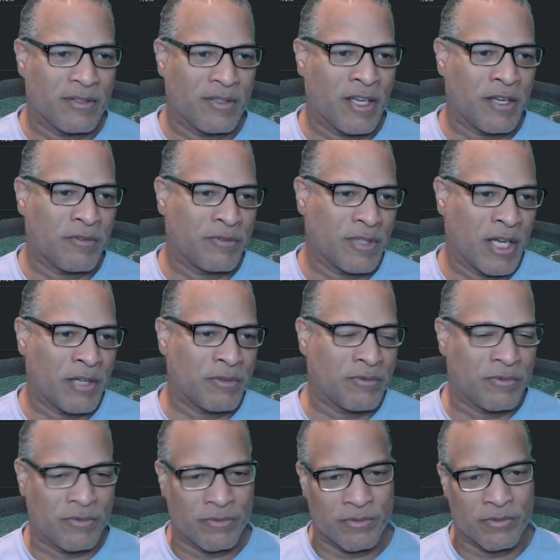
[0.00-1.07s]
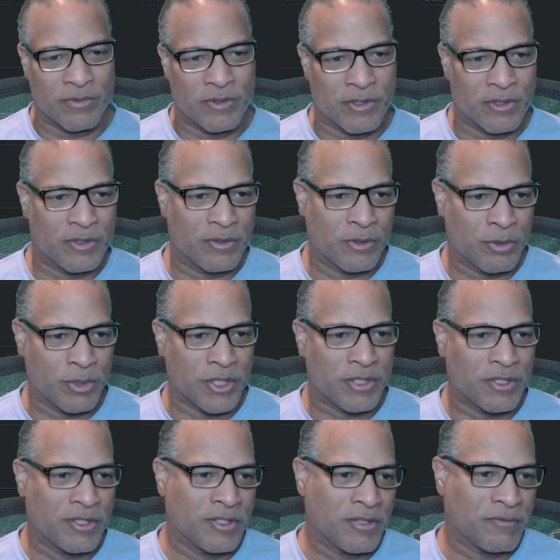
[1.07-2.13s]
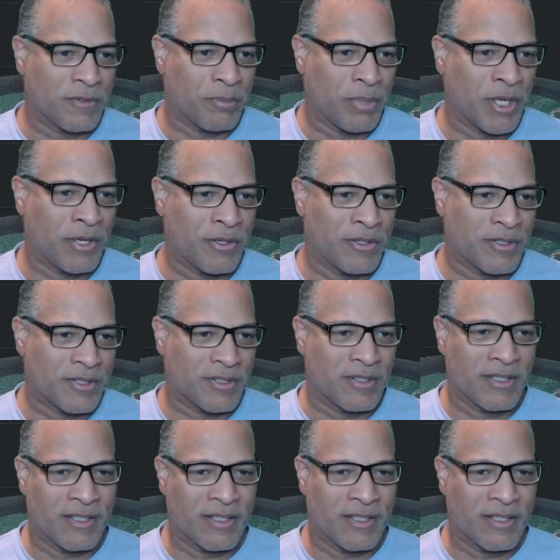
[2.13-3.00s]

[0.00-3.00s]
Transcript: I've switched to different pairs.